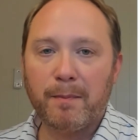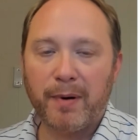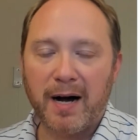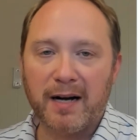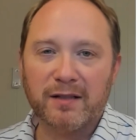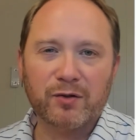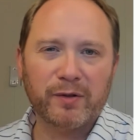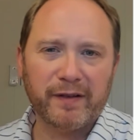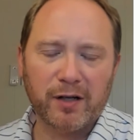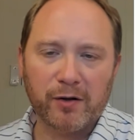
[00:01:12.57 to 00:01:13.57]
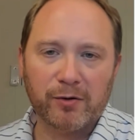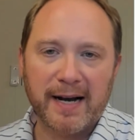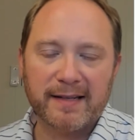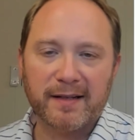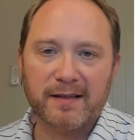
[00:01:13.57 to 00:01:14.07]
bonds, or even other
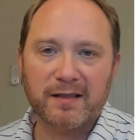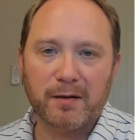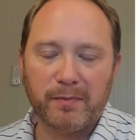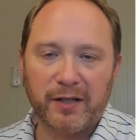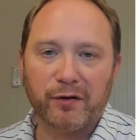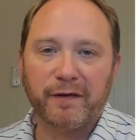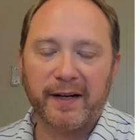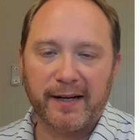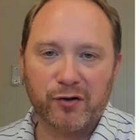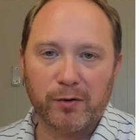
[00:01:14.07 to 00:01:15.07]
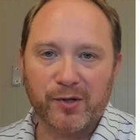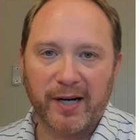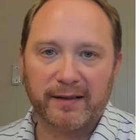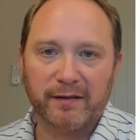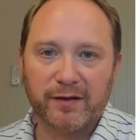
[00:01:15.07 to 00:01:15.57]
assets to meet your financial
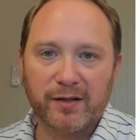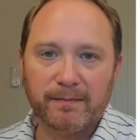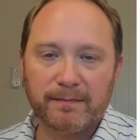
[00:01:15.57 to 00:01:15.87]
objectives.